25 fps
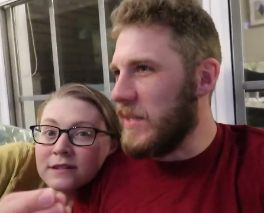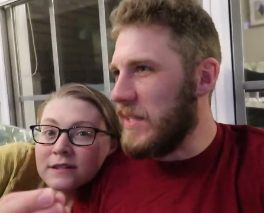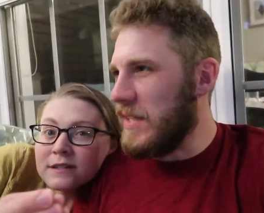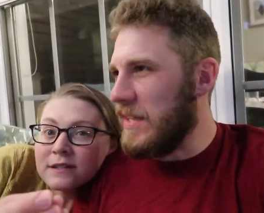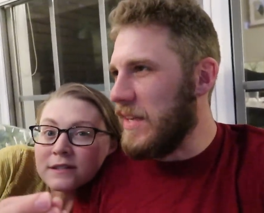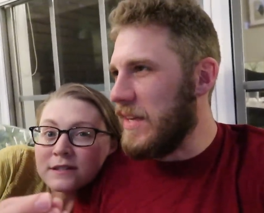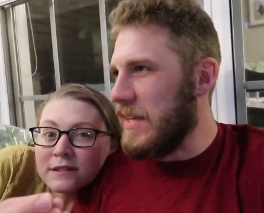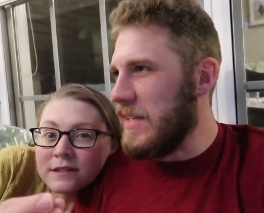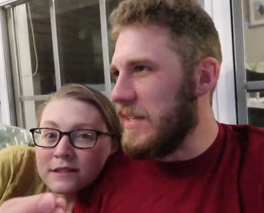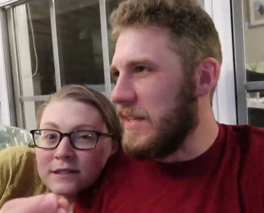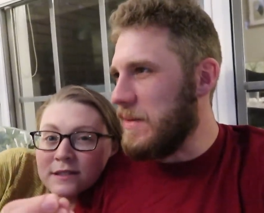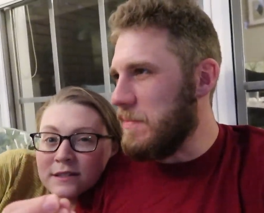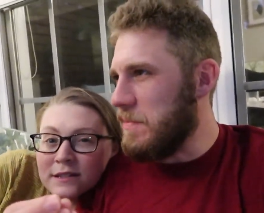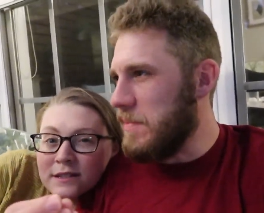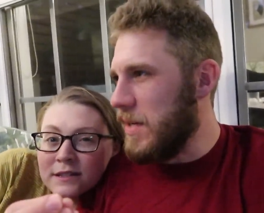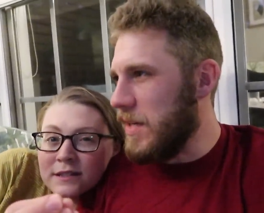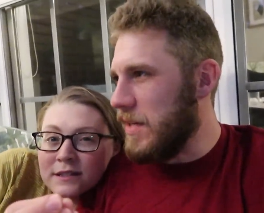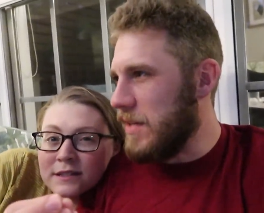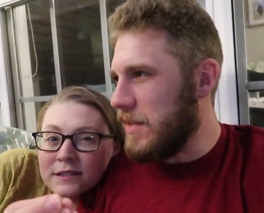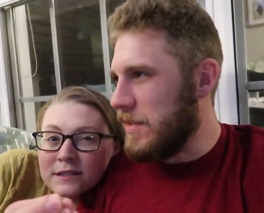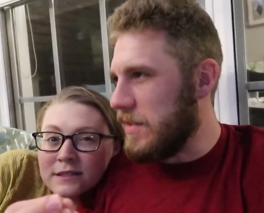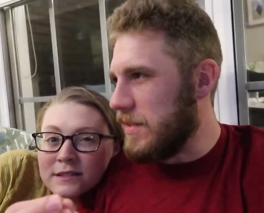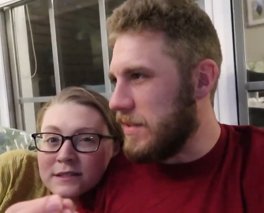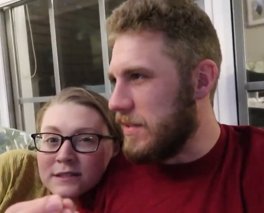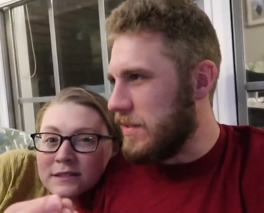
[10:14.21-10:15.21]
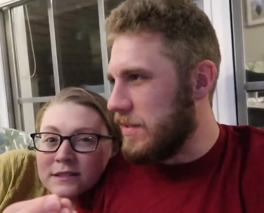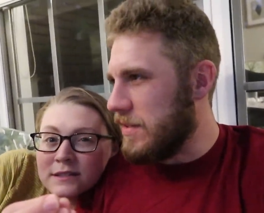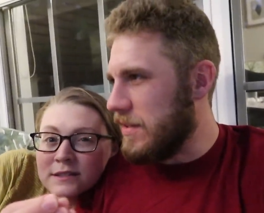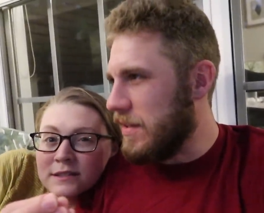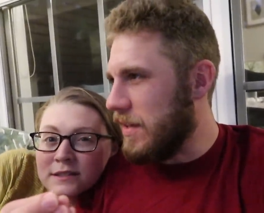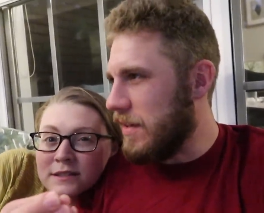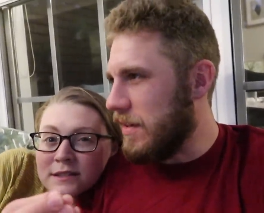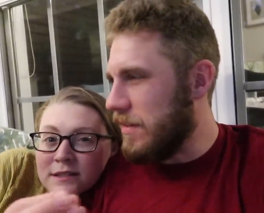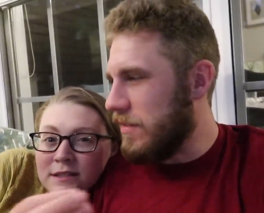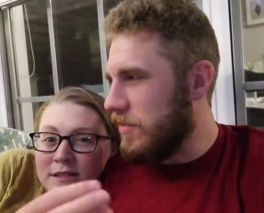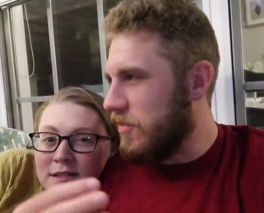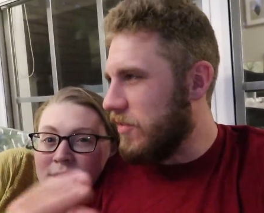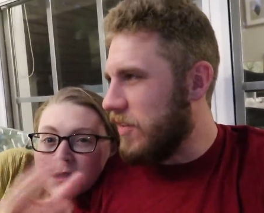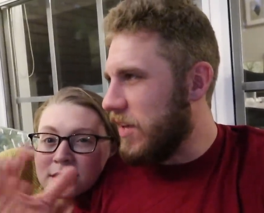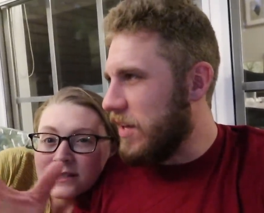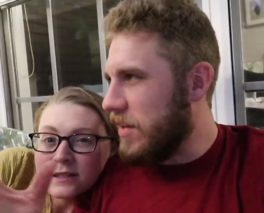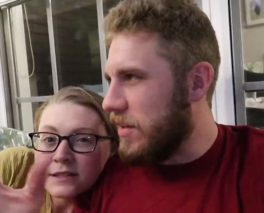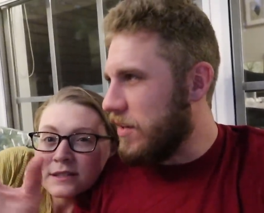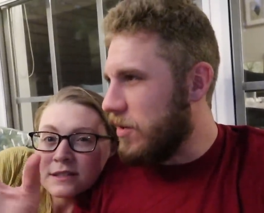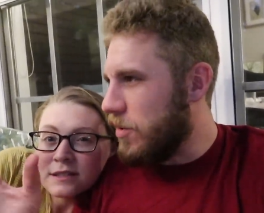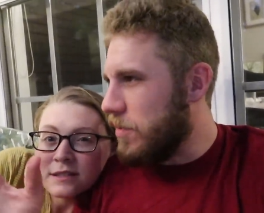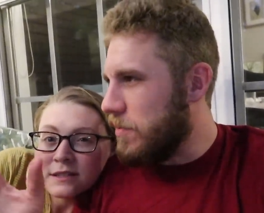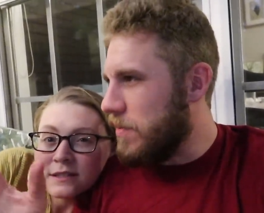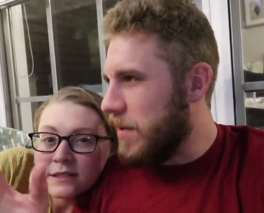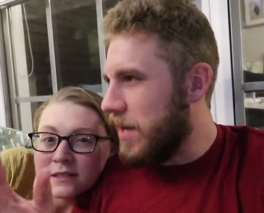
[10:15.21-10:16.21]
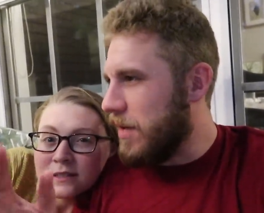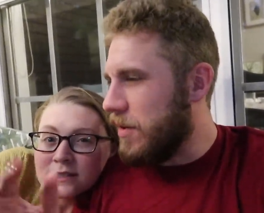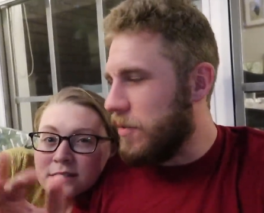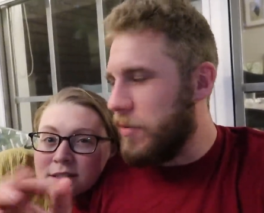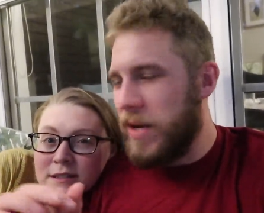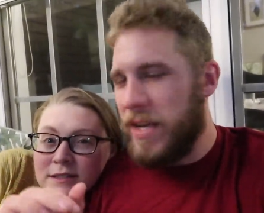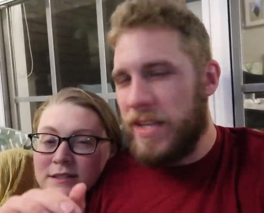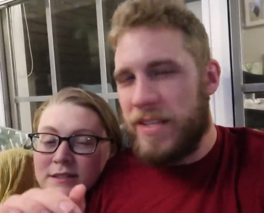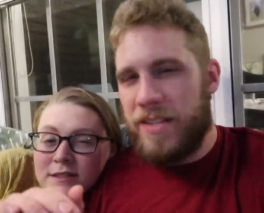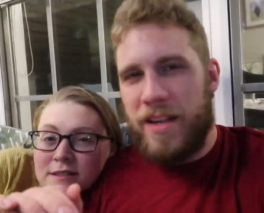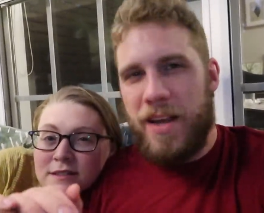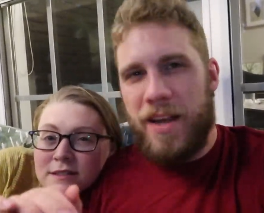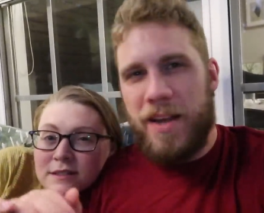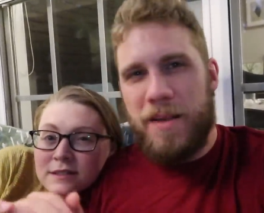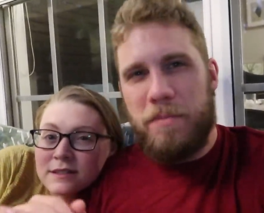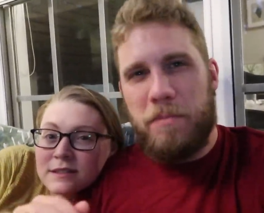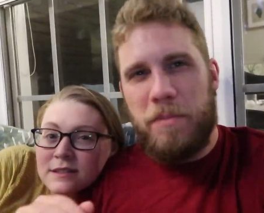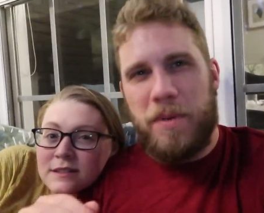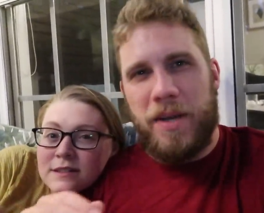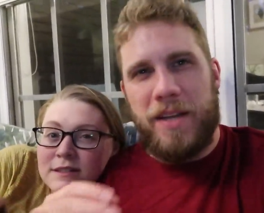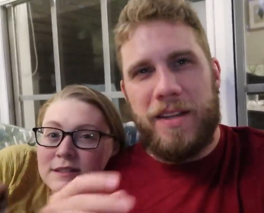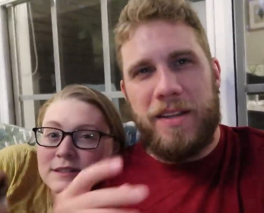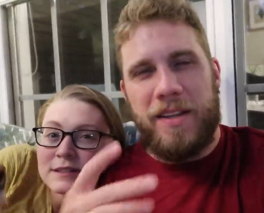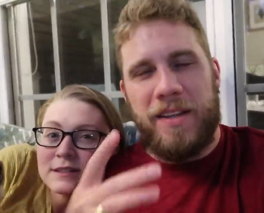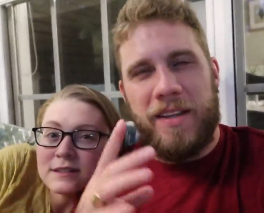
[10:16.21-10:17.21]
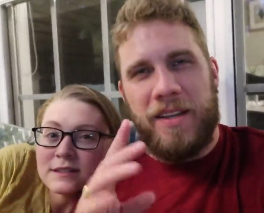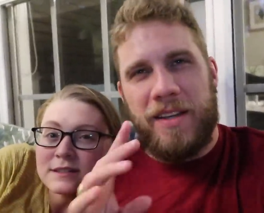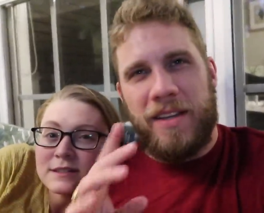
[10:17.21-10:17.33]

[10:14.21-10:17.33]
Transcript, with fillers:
Speaker 1: with lightning bugs, like fate, go by the wayside. But